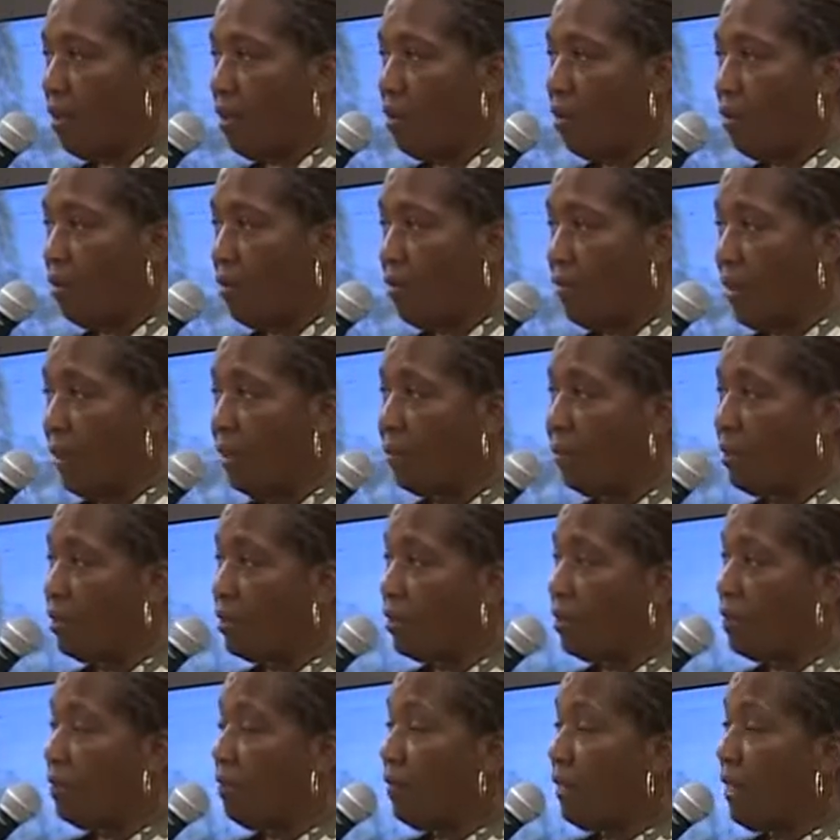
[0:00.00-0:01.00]
or
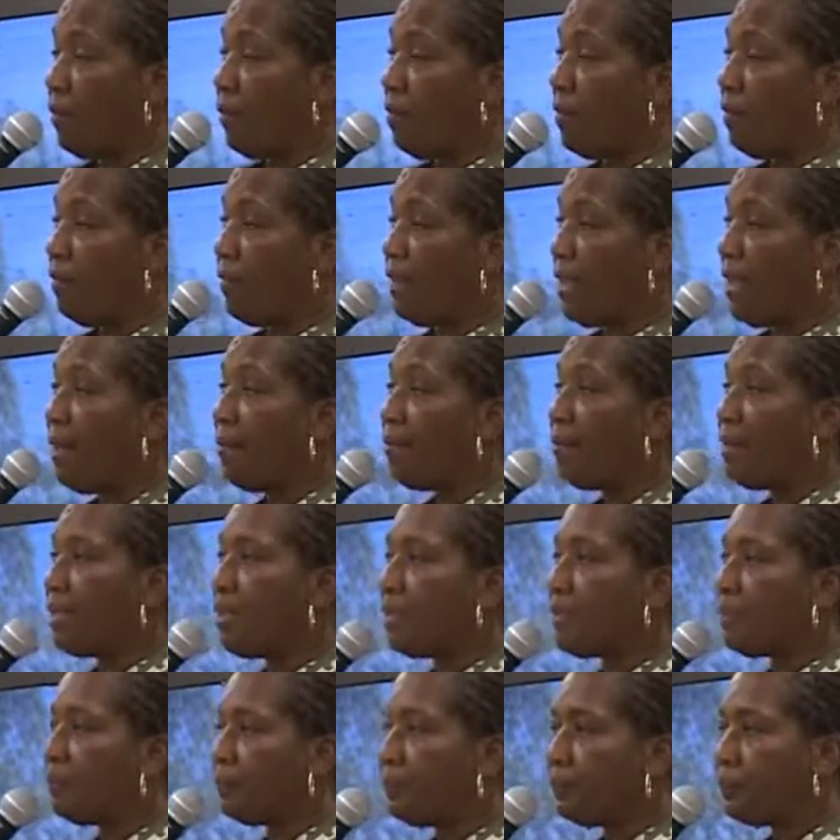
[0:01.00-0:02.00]
veterans and veteran
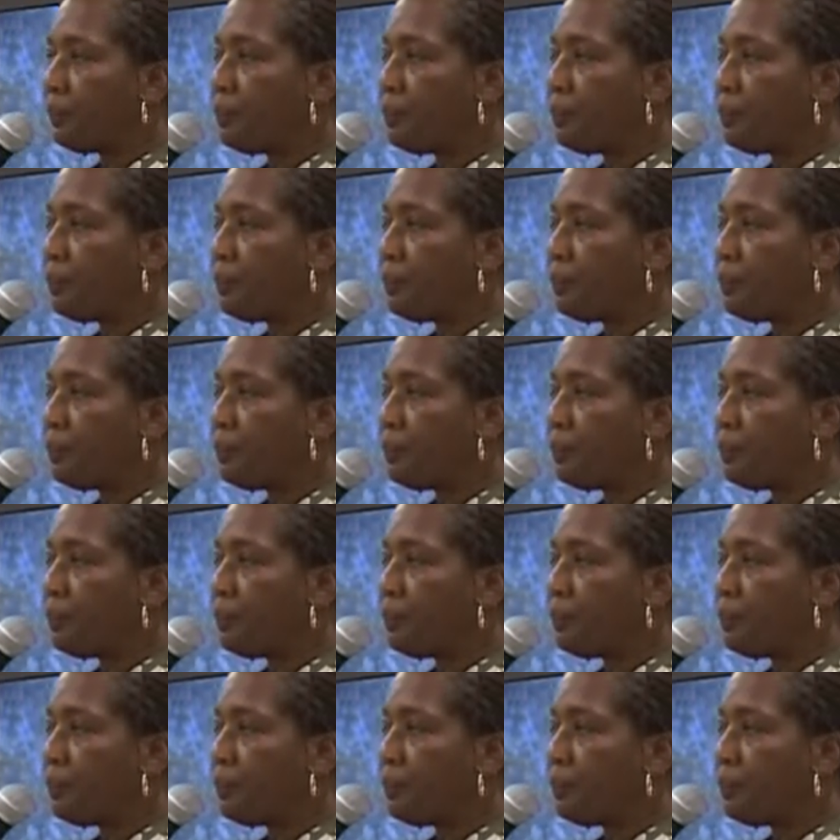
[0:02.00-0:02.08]
families.